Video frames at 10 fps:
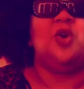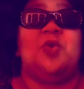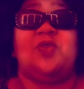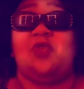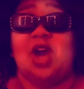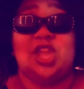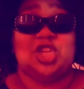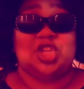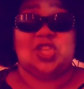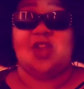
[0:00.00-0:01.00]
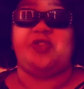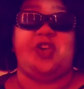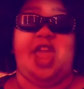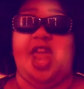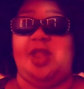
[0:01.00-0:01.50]
We've watched
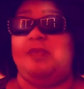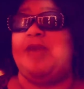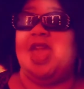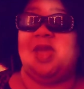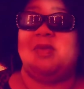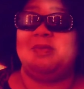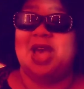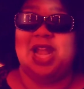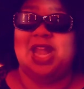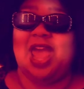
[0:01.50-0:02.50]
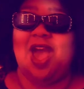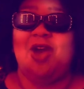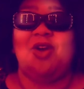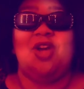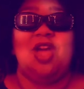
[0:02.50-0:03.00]
several anime by
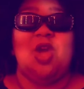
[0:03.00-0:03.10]
now.